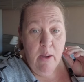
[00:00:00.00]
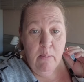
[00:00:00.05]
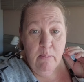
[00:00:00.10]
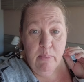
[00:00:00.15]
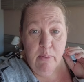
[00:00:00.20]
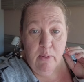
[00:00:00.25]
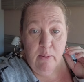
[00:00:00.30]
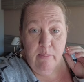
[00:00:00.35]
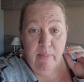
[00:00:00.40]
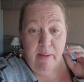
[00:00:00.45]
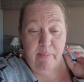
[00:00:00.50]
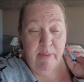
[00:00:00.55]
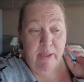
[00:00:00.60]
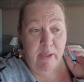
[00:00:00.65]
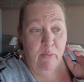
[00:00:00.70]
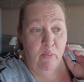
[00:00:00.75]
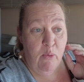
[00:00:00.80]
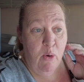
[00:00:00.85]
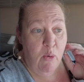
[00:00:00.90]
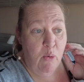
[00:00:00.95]
Poor
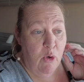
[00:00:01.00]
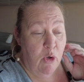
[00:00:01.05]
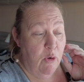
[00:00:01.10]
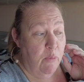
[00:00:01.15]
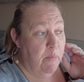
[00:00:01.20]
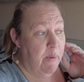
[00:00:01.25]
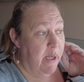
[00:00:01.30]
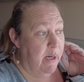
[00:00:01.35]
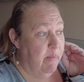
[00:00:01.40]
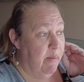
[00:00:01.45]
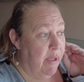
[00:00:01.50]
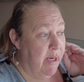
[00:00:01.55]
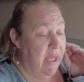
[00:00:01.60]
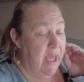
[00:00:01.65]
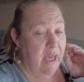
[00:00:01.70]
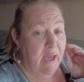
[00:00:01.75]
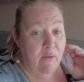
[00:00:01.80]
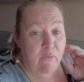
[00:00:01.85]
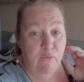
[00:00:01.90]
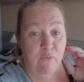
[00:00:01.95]
mommy woke up at about
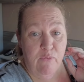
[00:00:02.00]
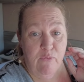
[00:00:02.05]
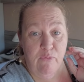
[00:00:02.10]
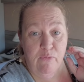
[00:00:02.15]
half